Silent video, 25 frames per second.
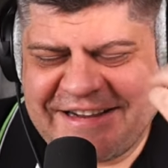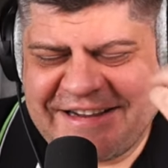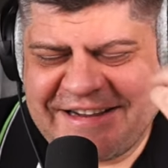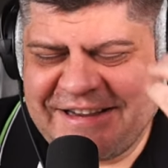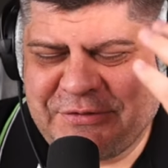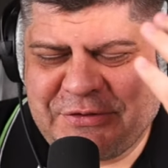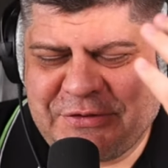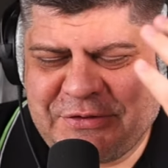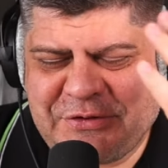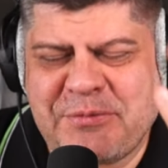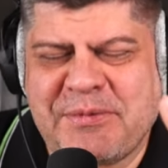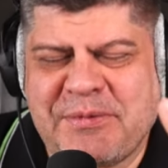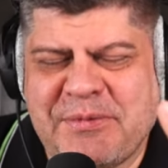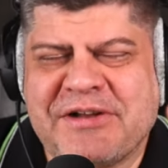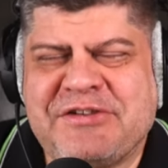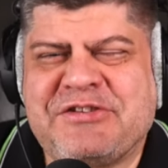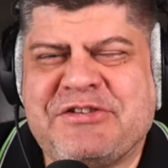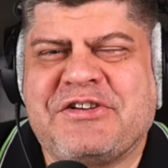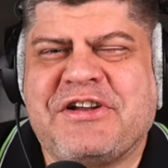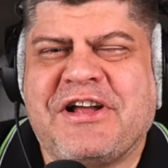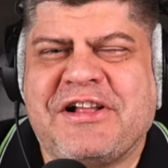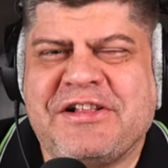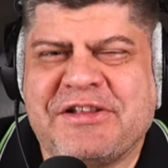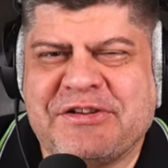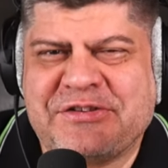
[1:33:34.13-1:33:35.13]
I have so
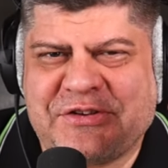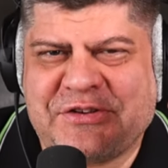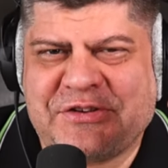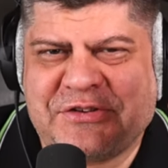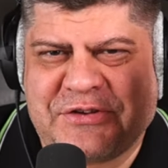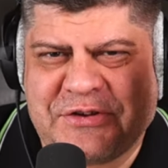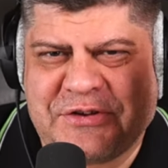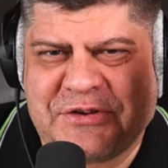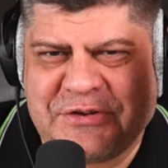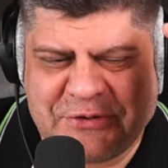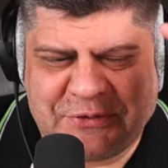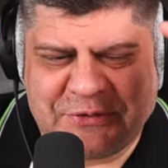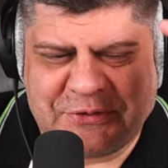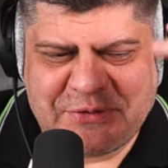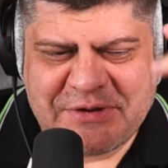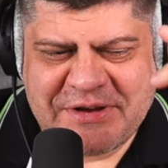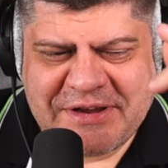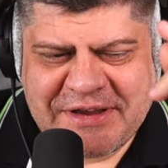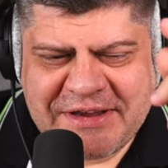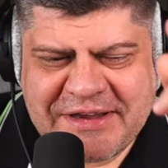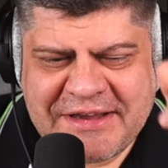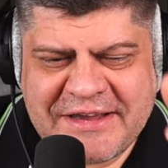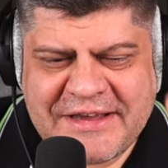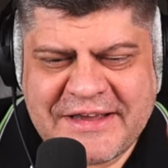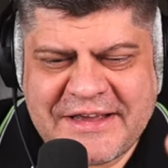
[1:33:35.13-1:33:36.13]
much analysis to do.
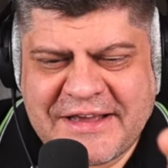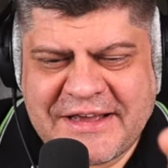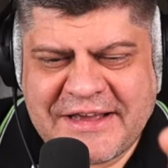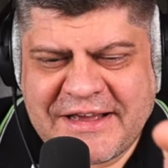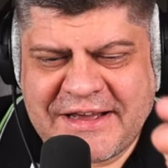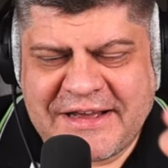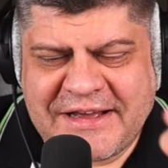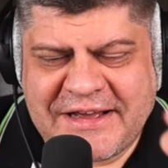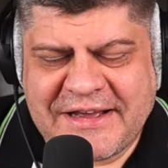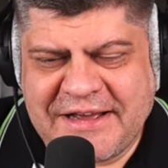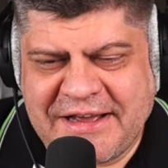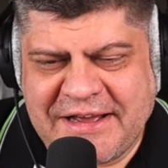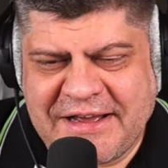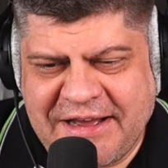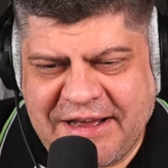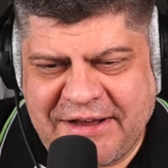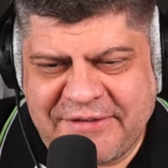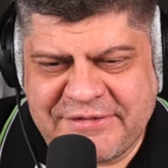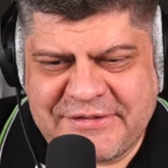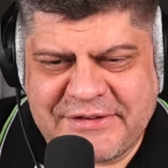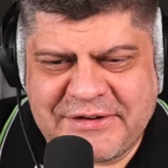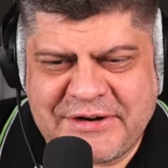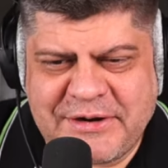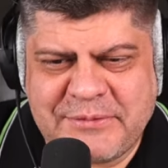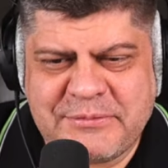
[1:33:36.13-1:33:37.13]

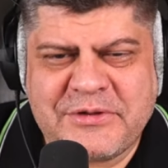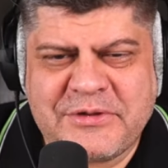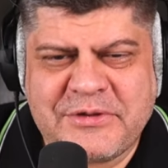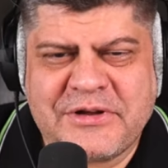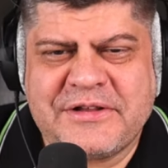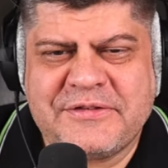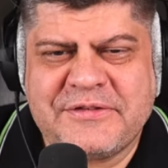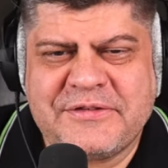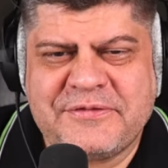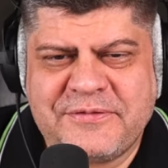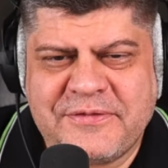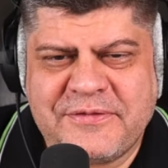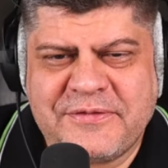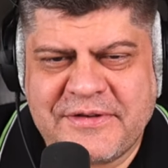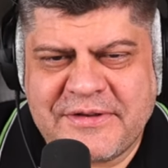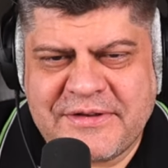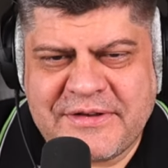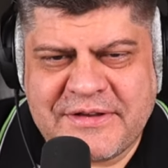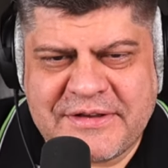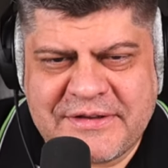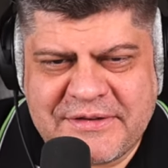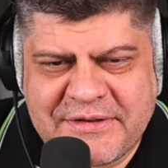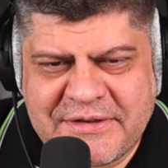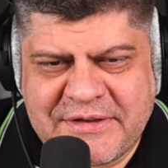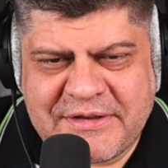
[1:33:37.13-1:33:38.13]
After I'm done, uh,
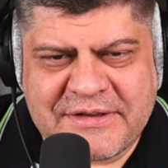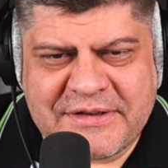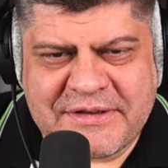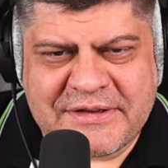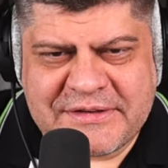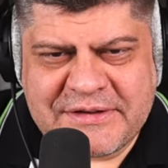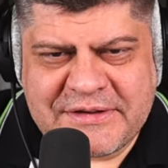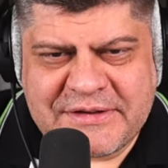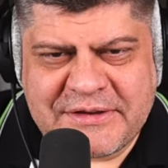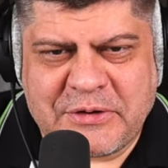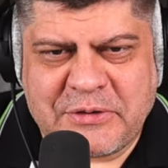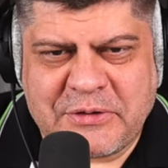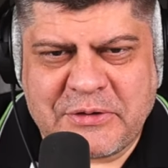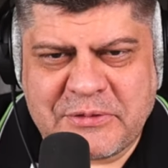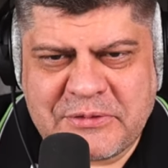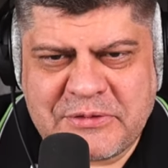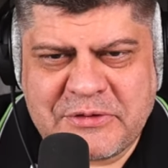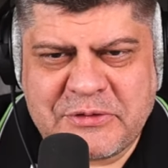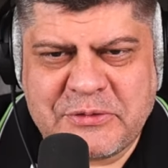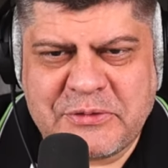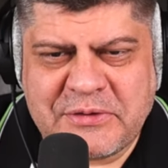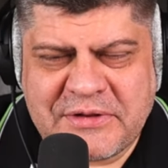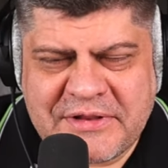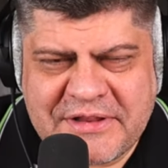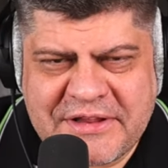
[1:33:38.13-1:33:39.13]
uh, you know,
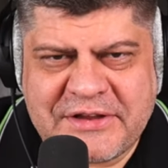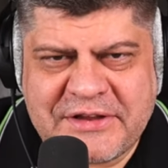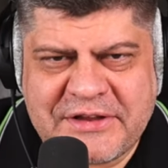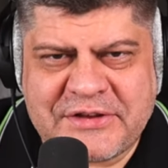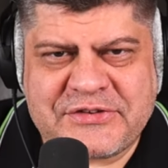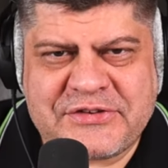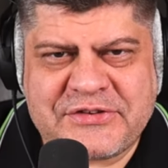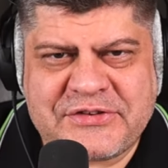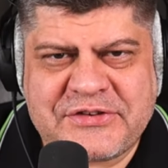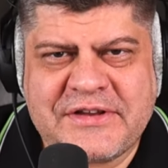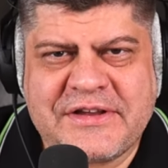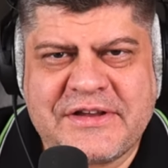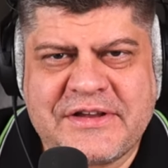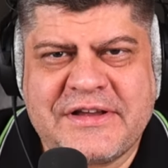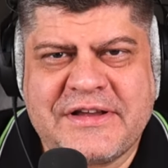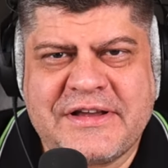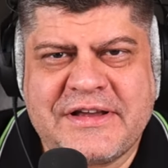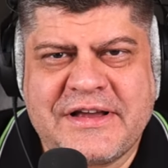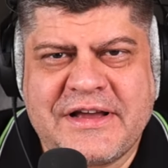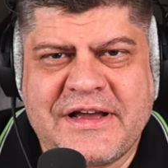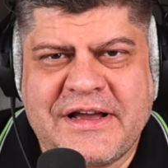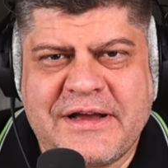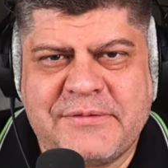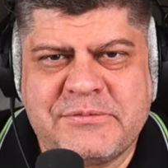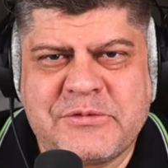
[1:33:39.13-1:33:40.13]
doing this,
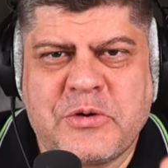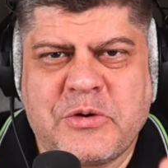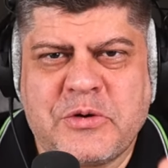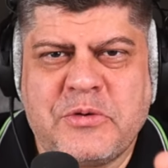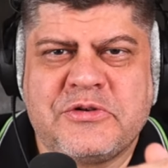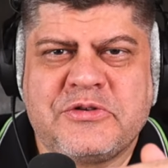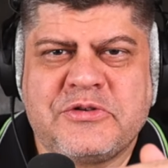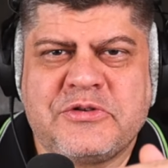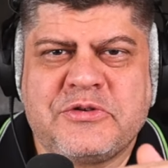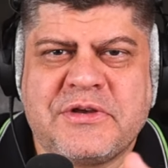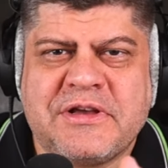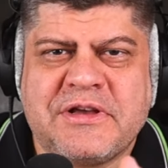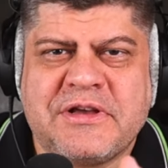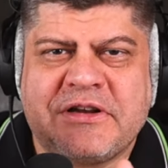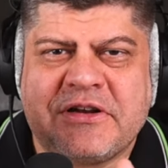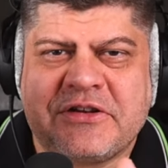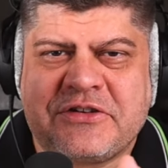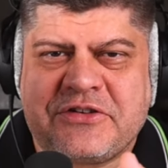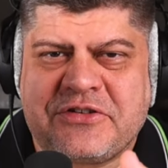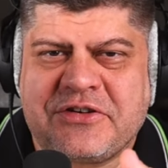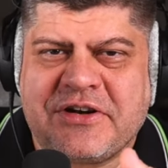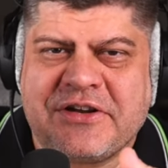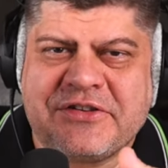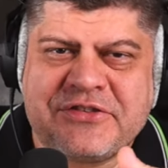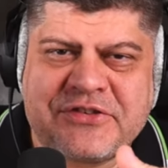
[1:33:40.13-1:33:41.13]
I'm going to get a
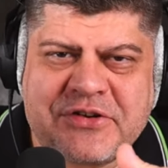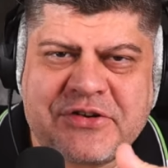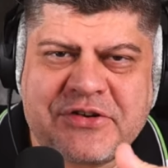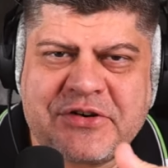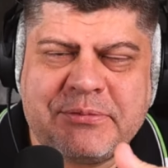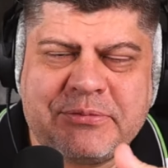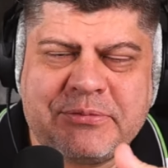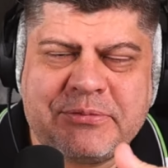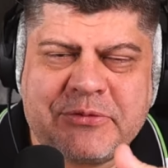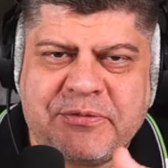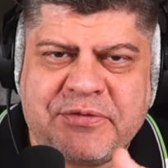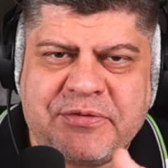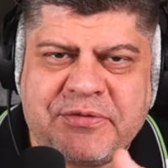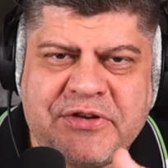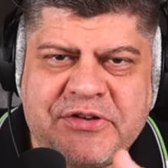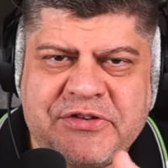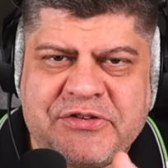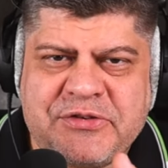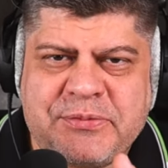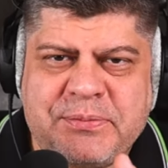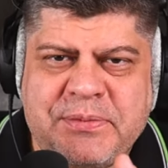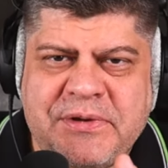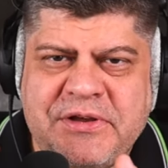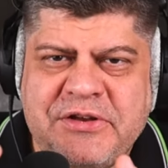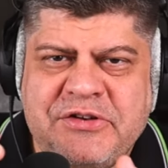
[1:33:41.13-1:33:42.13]
transcript of
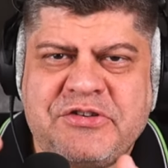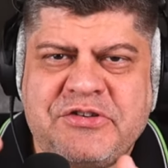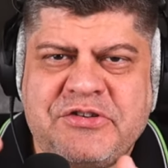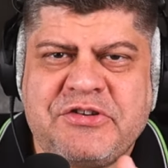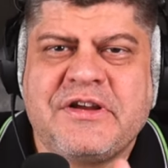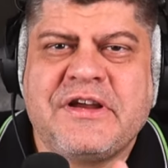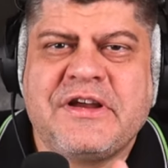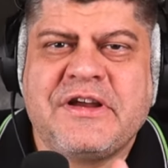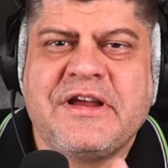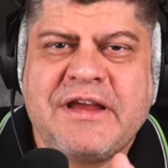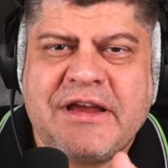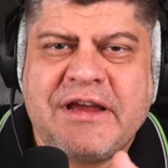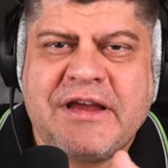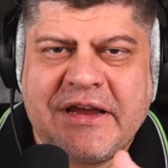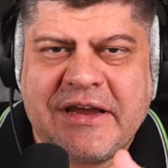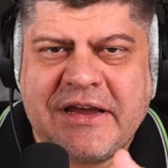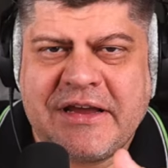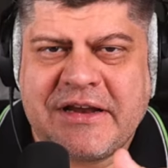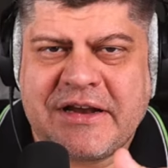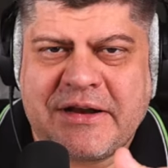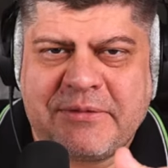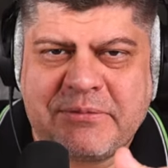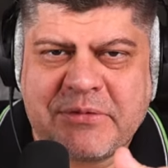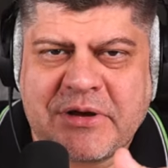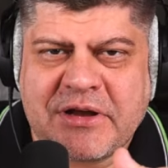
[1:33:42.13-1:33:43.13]
his speech
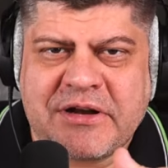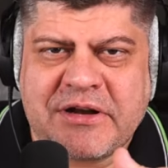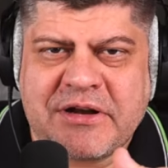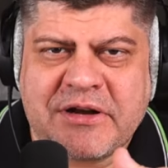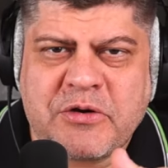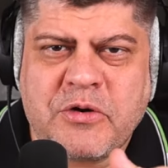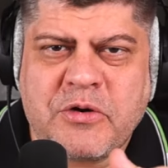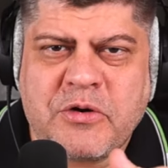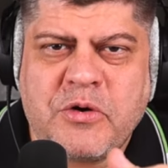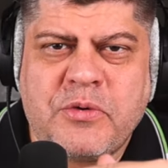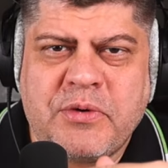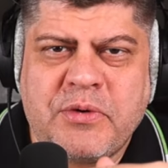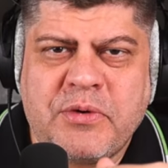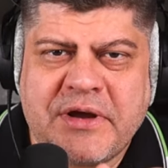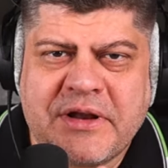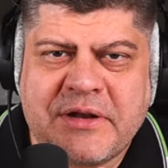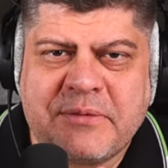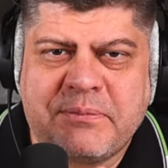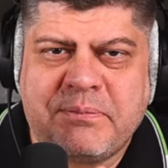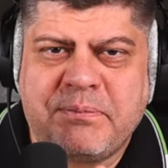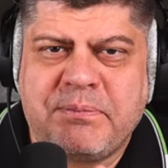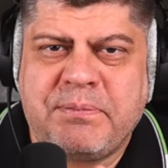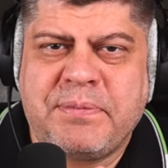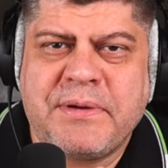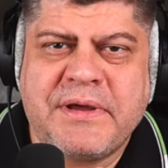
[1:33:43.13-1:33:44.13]
and I'm going to go
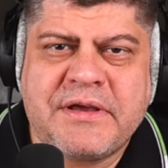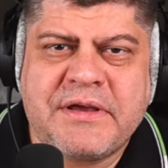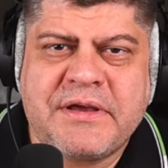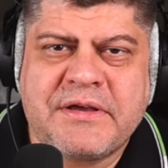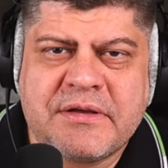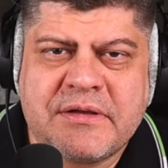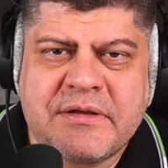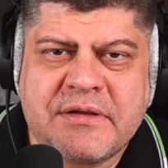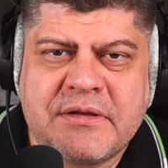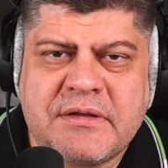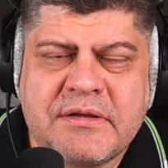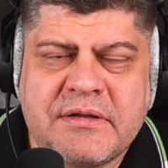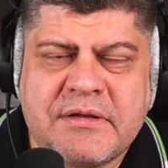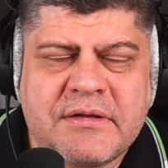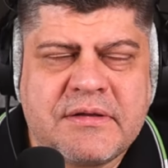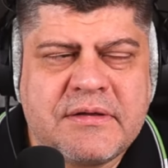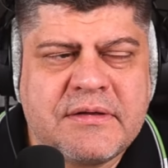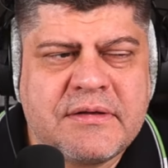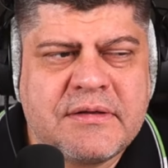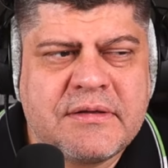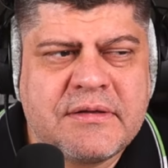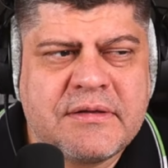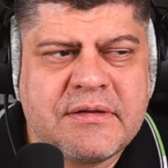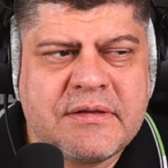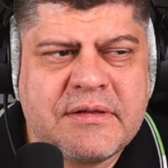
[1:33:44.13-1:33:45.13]
and pick
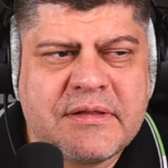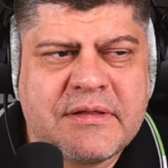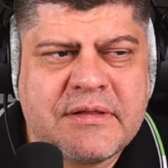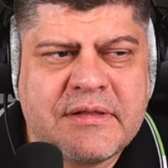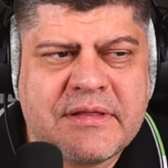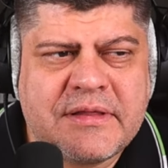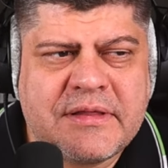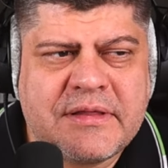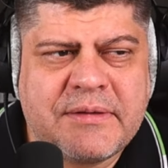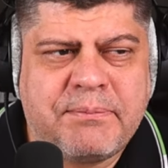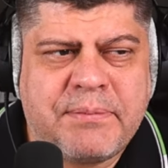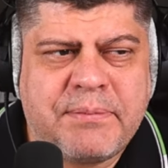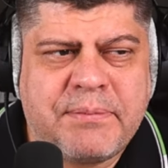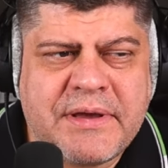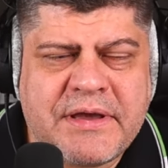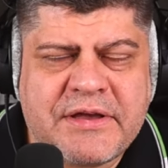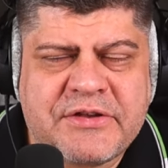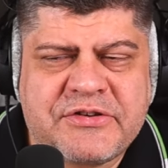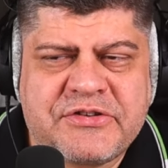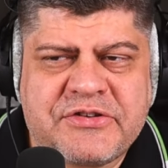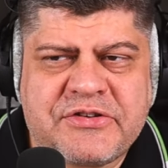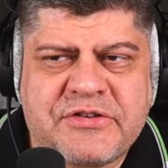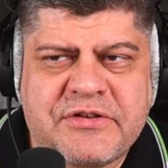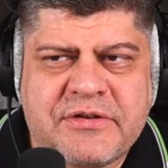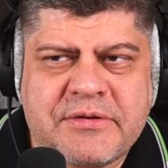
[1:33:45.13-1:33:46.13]
the
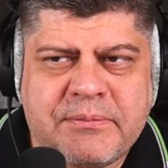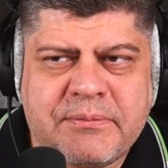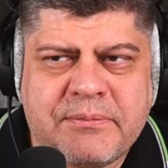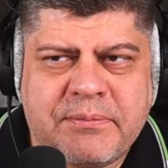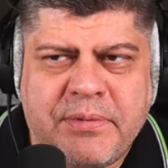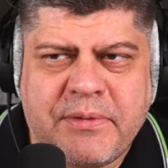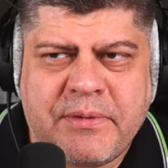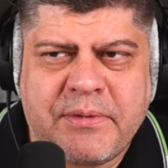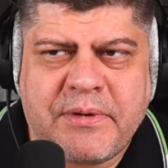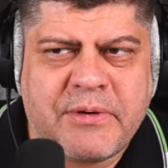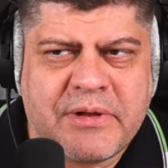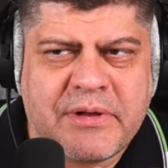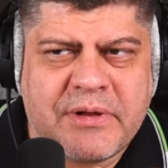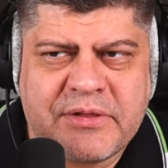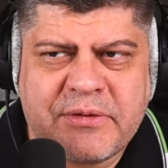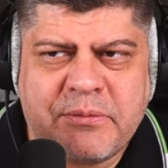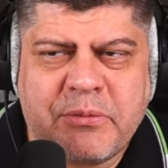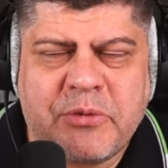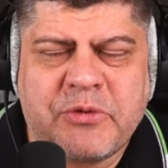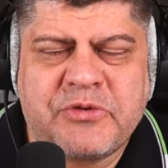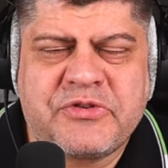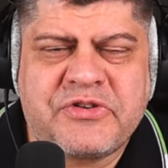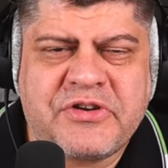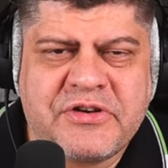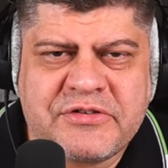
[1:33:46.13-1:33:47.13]
best, well, the
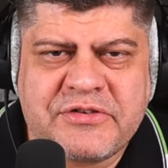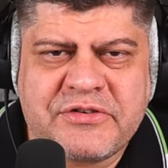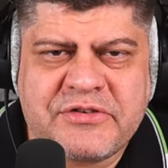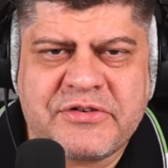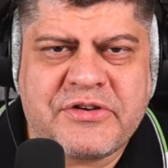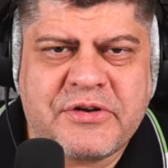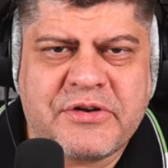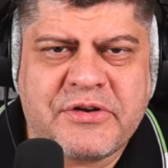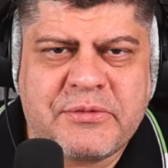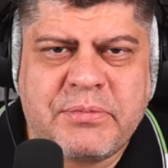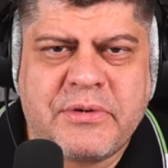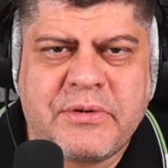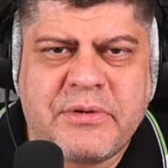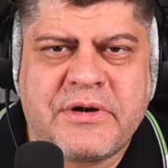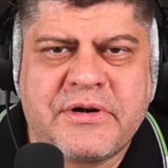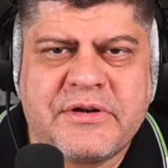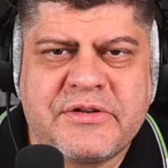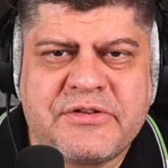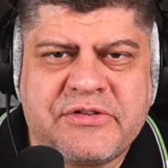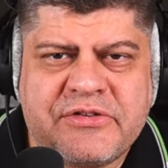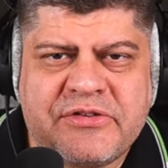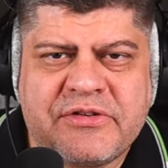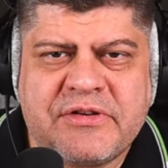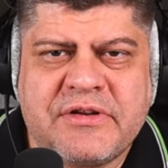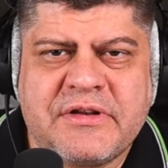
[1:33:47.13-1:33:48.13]
most interesting
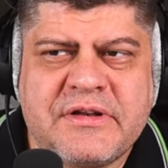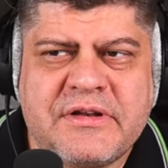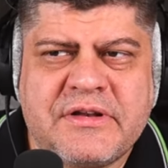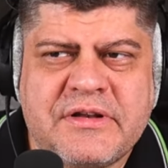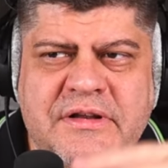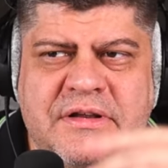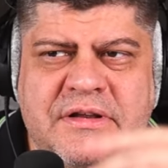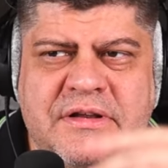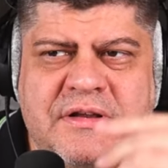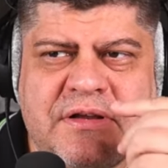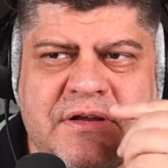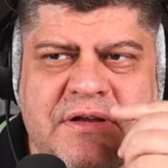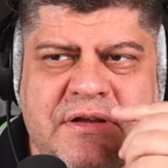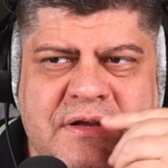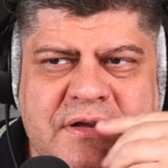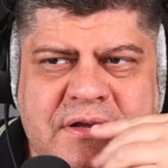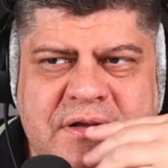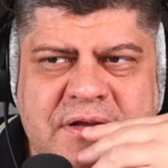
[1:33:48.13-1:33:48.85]
parts in the,